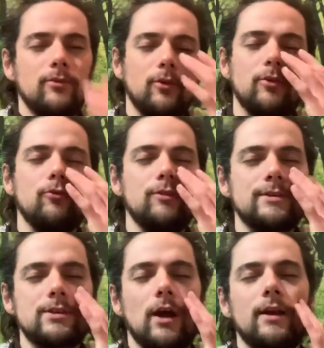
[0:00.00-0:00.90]
through the
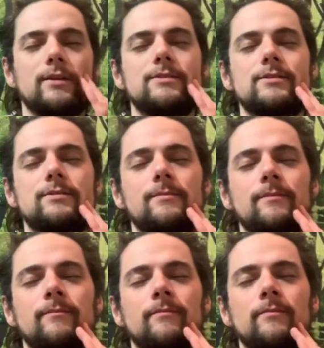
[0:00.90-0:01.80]
sinus
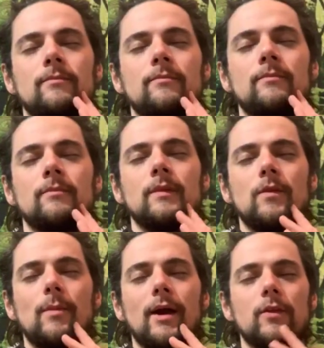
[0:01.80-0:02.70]
and
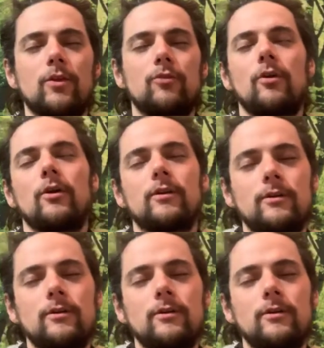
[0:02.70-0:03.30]
the back of the throat.